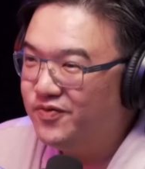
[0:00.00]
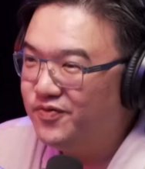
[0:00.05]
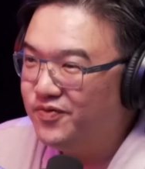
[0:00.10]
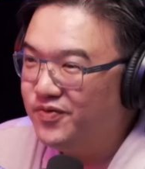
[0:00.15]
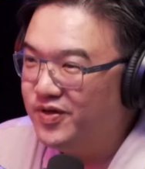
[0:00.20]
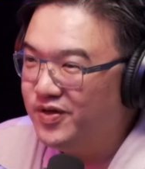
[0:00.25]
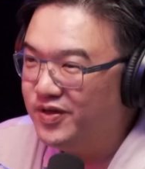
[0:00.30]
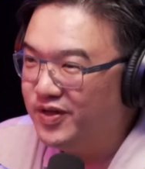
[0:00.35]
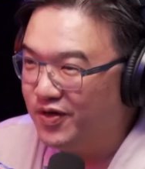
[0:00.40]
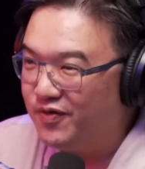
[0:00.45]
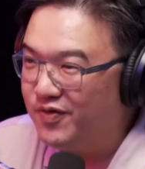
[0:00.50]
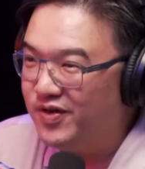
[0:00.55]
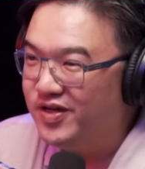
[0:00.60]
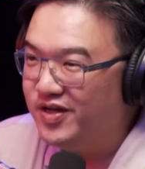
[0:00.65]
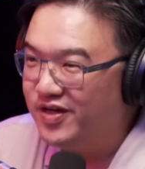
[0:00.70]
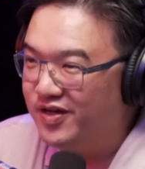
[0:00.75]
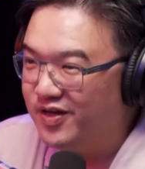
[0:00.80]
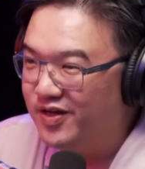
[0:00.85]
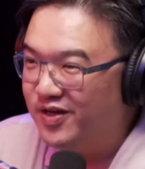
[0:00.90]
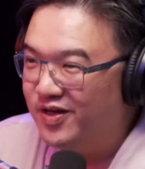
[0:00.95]
we take away
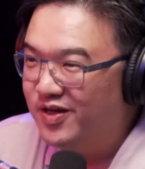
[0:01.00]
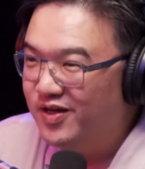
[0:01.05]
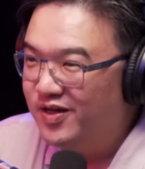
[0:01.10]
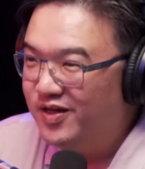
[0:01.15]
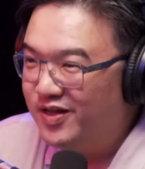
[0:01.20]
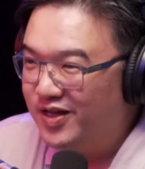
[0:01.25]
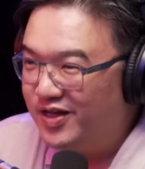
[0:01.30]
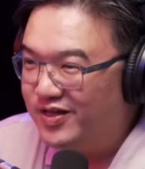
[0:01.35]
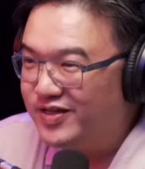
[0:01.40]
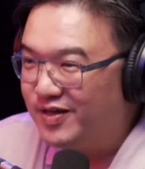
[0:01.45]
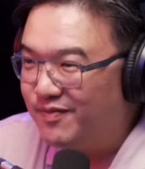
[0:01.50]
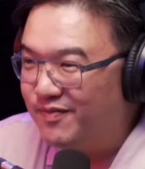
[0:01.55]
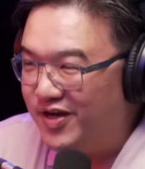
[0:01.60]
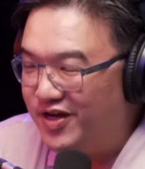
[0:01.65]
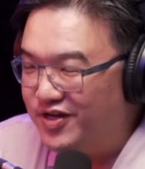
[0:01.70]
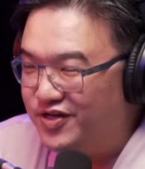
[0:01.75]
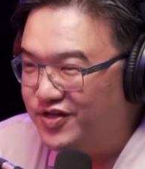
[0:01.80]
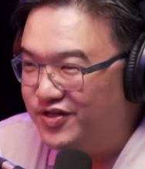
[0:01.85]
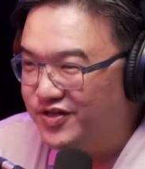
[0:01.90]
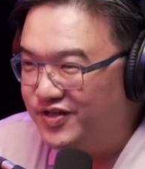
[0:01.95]
there's some
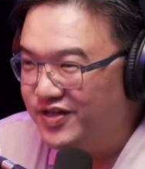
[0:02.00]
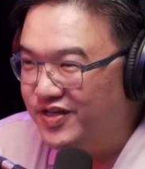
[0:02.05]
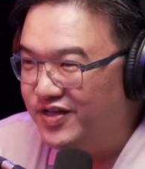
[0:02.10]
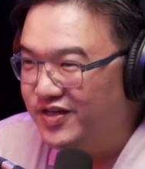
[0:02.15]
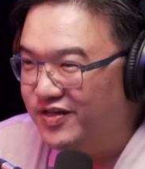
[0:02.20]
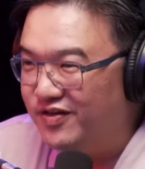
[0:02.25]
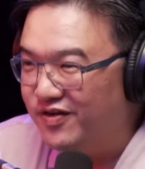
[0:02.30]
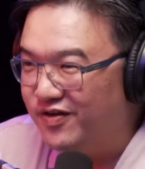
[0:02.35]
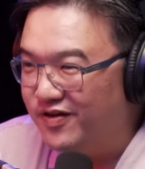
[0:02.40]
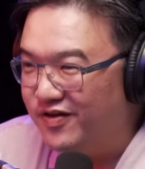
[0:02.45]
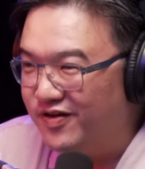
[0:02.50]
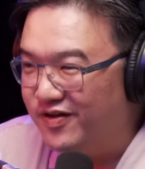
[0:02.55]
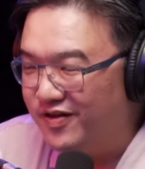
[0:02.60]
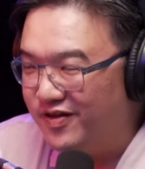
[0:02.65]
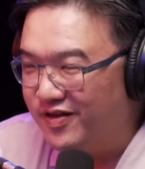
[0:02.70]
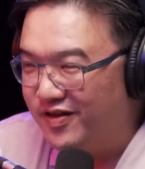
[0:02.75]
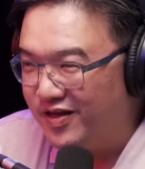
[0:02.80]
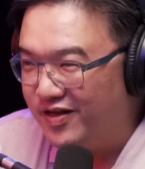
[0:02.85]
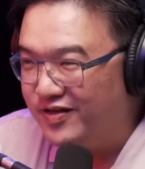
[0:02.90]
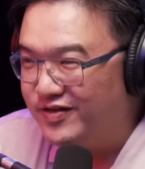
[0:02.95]
agency.
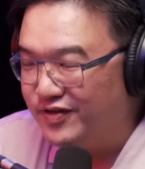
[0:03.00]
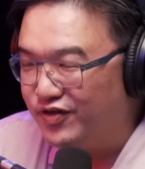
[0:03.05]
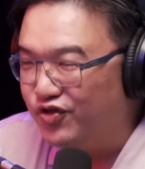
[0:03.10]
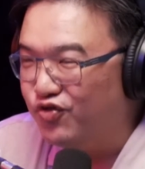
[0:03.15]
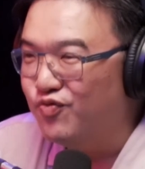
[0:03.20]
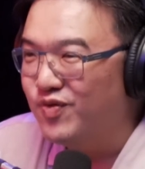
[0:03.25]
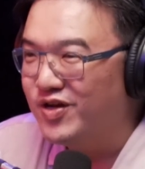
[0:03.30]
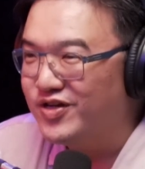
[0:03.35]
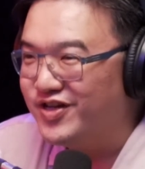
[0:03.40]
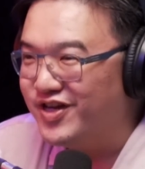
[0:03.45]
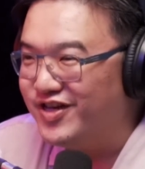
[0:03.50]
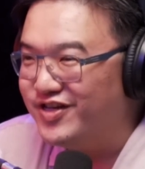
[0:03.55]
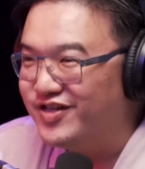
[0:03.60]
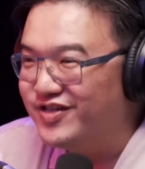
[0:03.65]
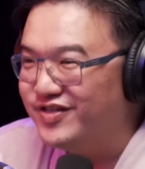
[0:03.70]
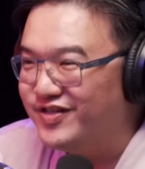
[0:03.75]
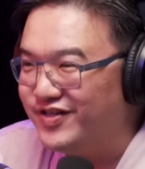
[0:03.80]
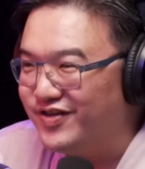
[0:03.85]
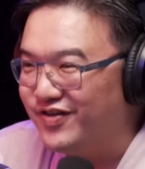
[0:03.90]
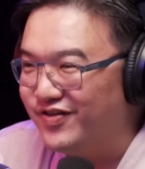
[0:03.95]
There's too much
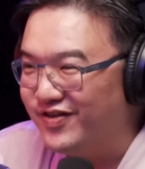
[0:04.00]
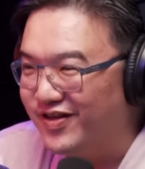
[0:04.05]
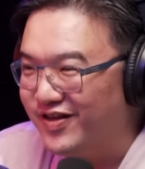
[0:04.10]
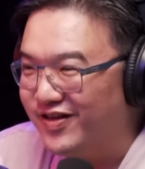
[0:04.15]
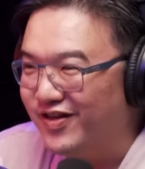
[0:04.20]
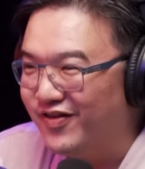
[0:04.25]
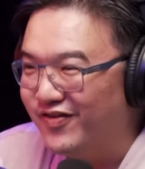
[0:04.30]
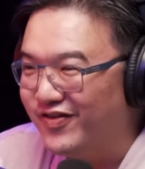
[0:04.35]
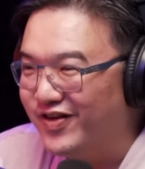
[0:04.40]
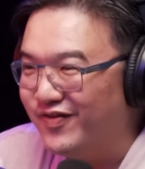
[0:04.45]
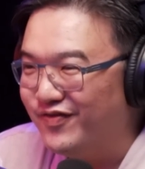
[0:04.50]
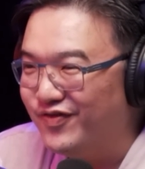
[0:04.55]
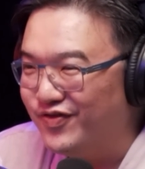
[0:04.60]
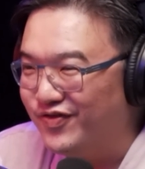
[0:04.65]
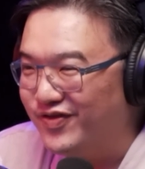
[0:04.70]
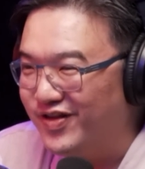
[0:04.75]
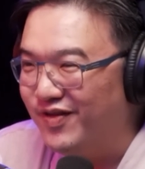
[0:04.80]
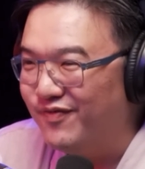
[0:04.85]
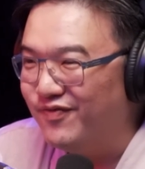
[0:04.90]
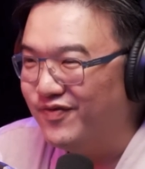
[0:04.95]
agency on allowing them to
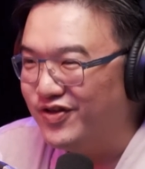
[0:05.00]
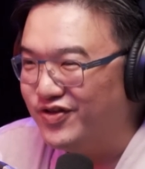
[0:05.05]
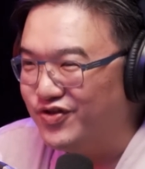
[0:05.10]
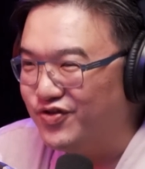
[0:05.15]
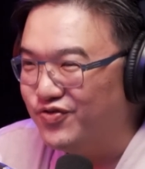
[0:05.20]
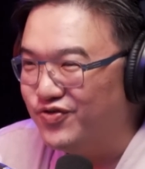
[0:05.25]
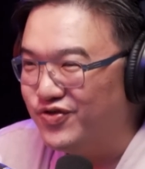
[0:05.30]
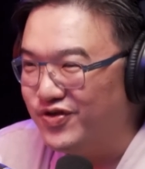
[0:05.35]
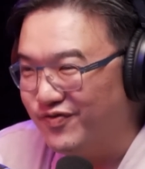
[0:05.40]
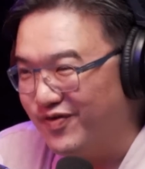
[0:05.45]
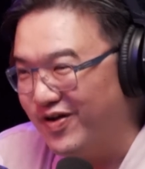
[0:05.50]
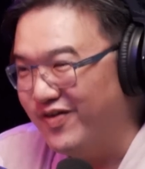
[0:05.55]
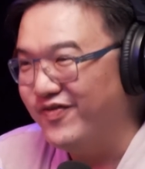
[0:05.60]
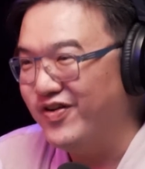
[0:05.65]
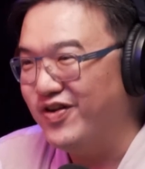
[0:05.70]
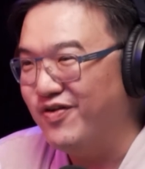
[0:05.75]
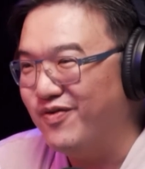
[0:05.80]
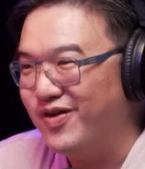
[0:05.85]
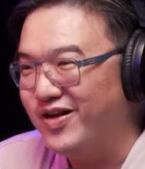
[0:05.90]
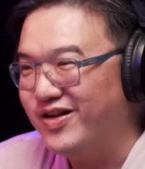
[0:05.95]
name the children whatever
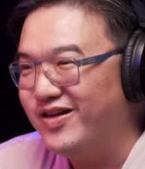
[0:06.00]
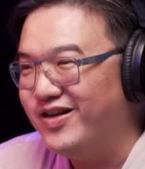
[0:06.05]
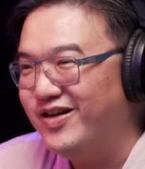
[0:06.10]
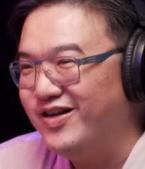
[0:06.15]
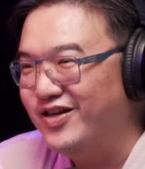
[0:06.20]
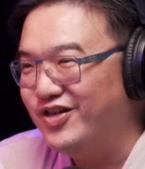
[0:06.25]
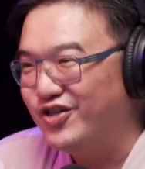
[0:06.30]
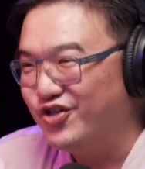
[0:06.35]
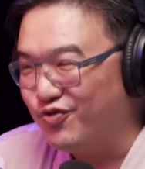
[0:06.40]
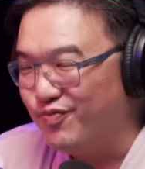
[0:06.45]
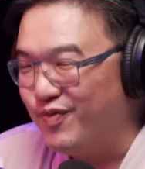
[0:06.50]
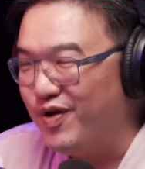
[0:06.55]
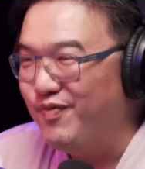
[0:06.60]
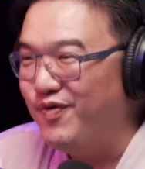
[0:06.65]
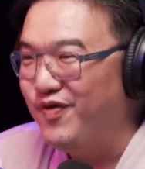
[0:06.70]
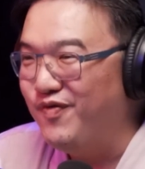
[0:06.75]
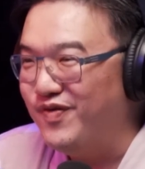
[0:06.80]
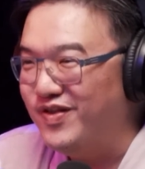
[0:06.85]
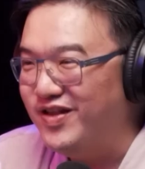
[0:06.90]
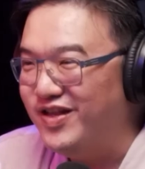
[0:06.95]
they want. So
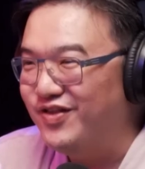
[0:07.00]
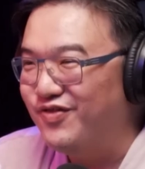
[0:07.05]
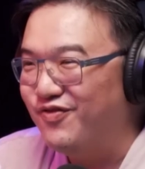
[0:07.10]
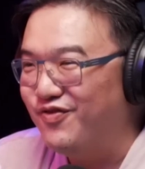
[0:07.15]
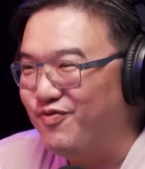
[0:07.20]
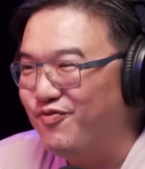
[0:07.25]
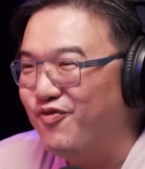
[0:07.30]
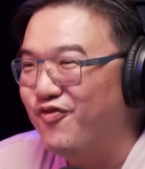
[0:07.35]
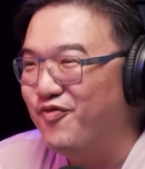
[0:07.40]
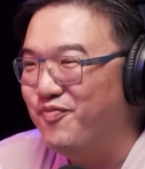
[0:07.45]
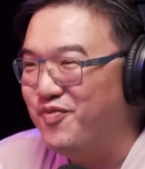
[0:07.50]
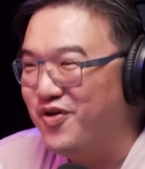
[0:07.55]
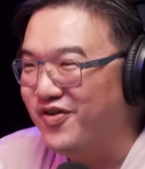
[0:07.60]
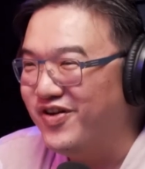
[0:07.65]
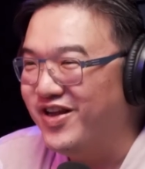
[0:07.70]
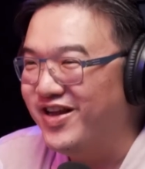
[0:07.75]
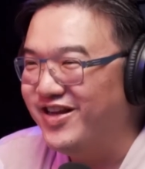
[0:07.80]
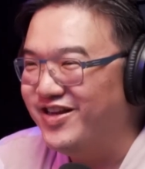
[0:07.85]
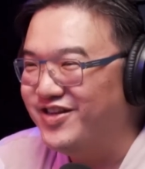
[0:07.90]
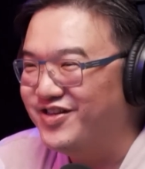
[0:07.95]
maybe we need to remove a bit of
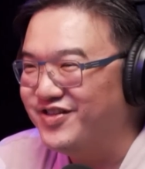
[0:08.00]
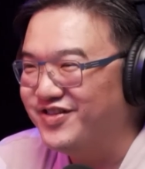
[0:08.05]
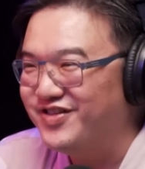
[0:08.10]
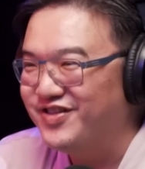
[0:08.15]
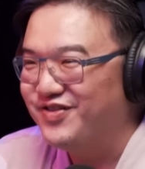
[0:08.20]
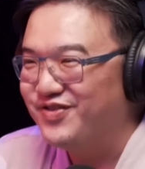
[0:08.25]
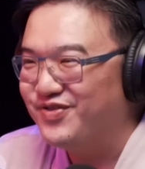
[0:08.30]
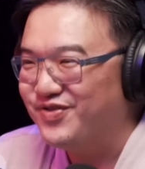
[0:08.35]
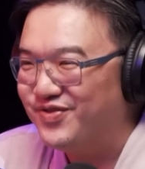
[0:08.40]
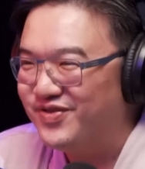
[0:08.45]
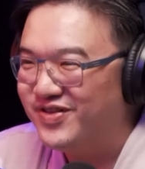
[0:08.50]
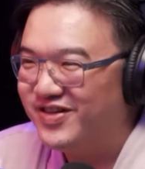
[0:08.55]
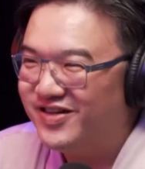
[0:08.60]
that agency also,